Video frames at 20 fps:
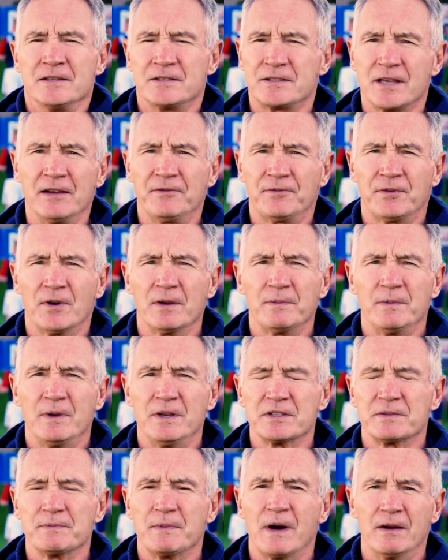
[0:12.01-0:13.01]
Safe
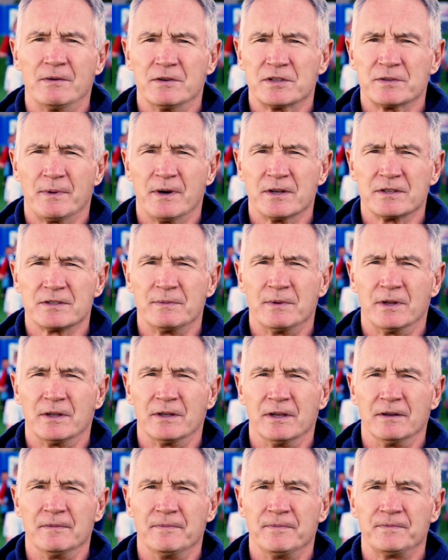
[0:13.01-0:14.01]
rugby is my
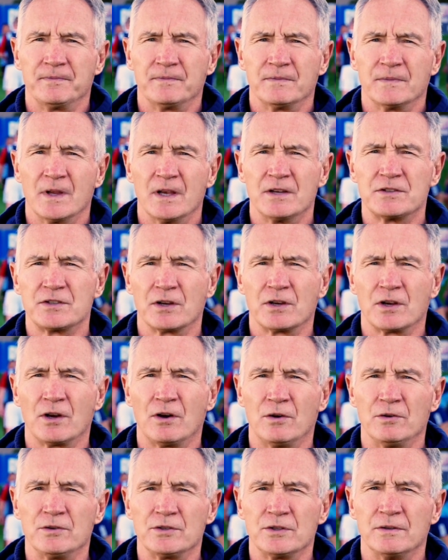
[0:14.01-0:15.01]
responsibility. As a
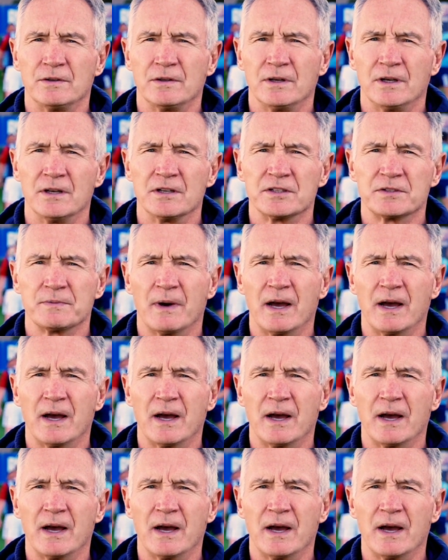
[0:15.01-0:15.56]
coach, it is